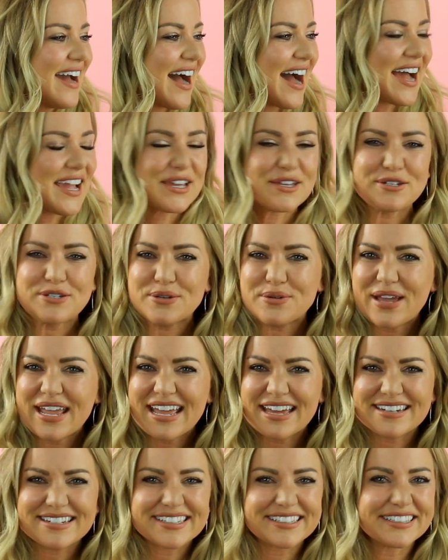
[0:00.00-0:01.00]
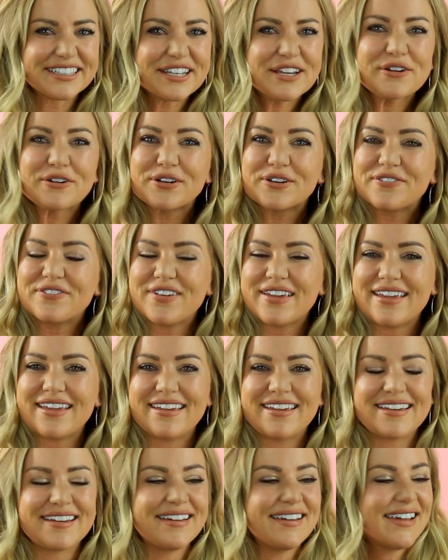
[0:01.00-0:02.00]
I can do hand
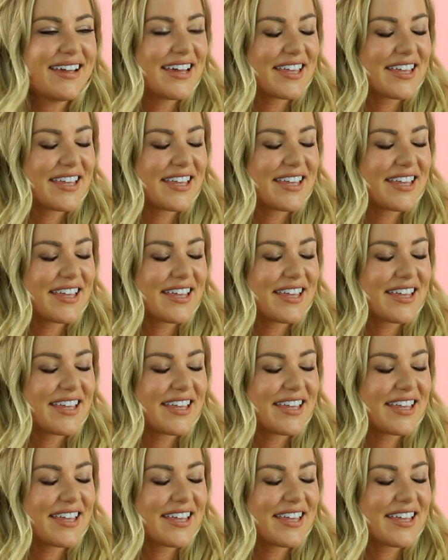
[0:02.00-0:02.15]
calligraphy.